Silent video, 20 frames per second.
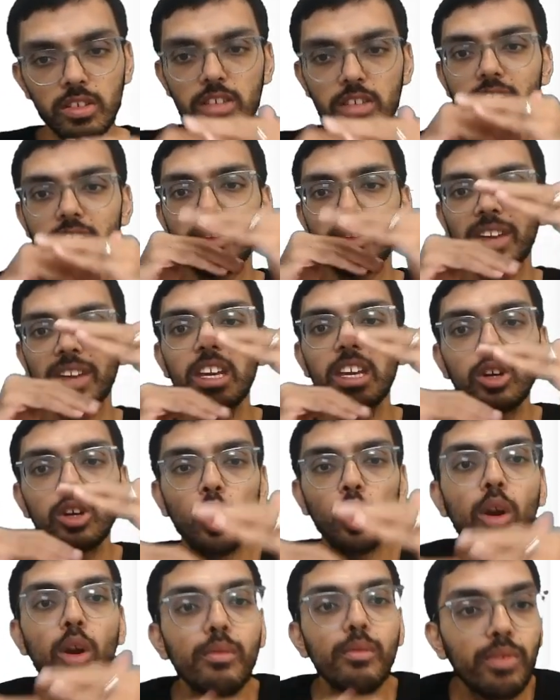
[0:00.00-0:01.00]
at a very
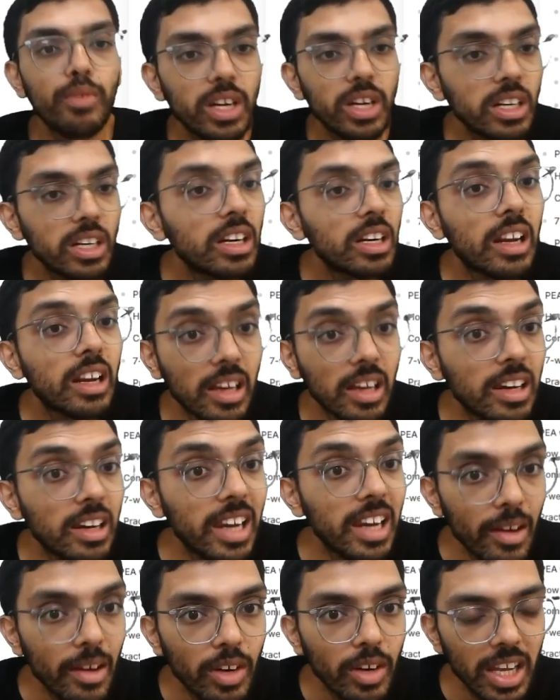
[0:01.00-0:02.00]
confident
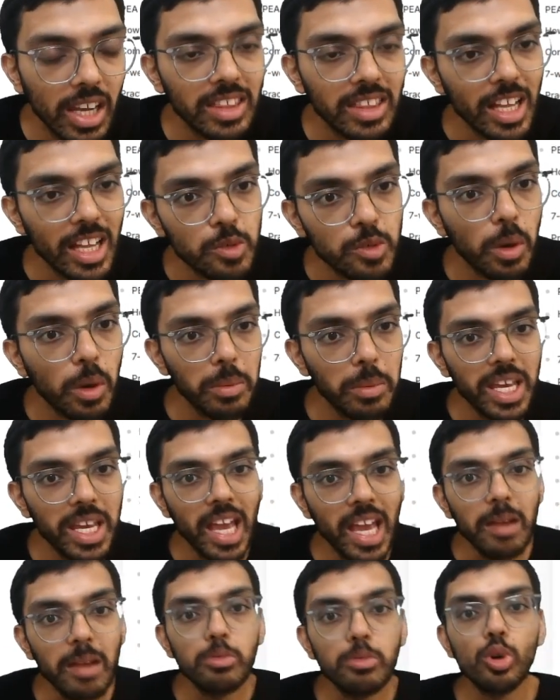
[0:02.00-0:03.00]
level, and that's what we
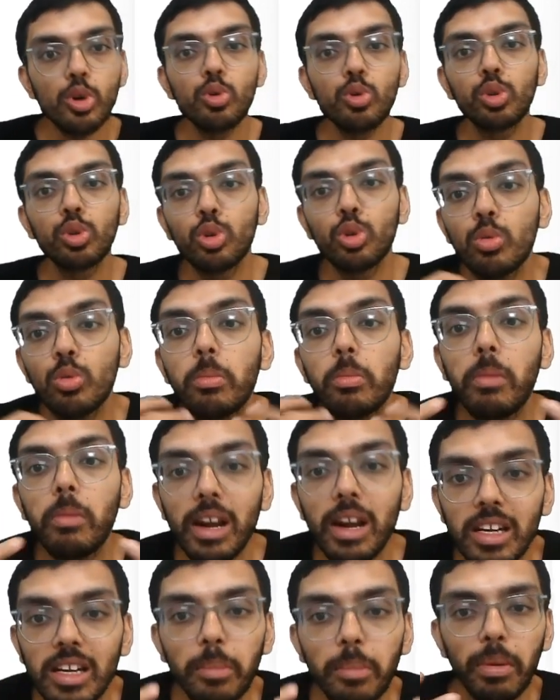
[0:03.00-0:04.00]
aim to do through
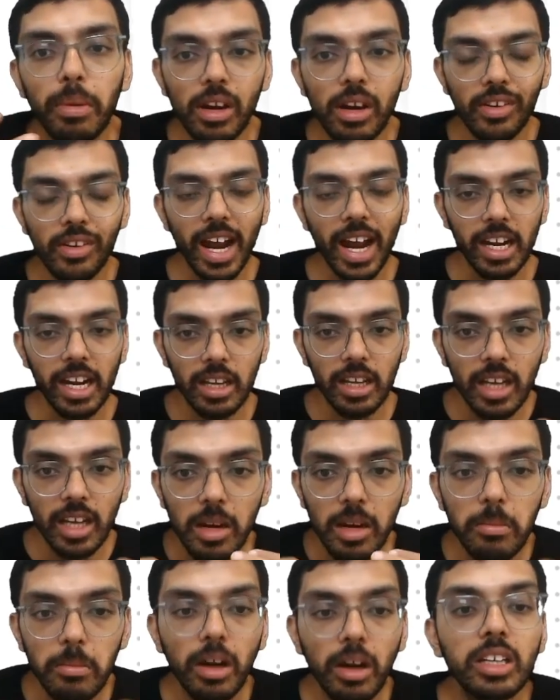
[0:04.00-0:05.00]
multiple writing and
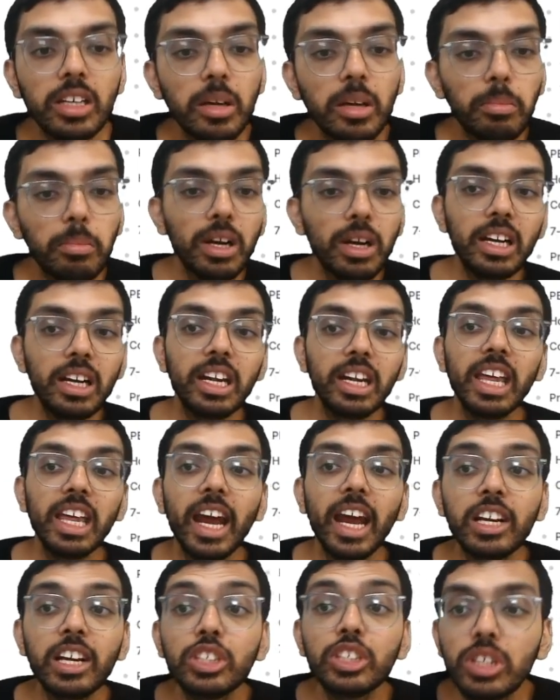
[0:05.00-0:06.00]
multiple
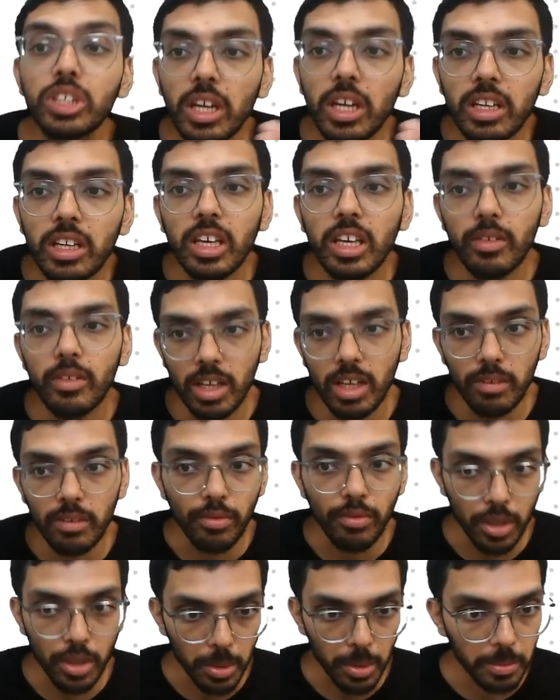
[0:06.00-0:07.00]
direction giving for
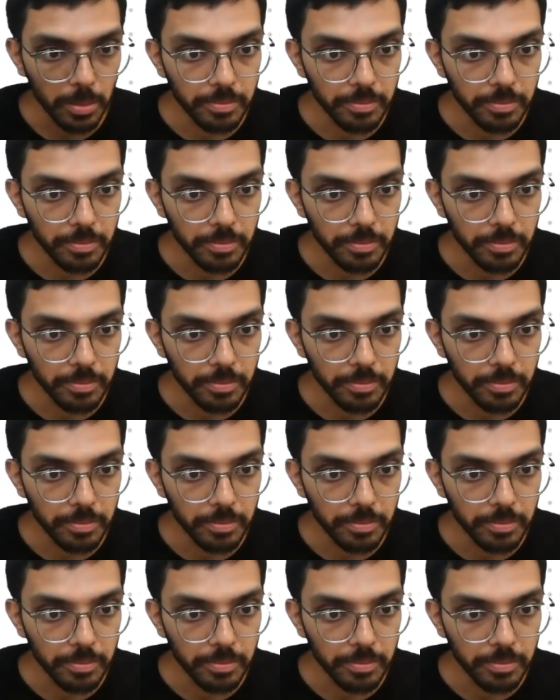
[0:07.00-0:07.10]
you.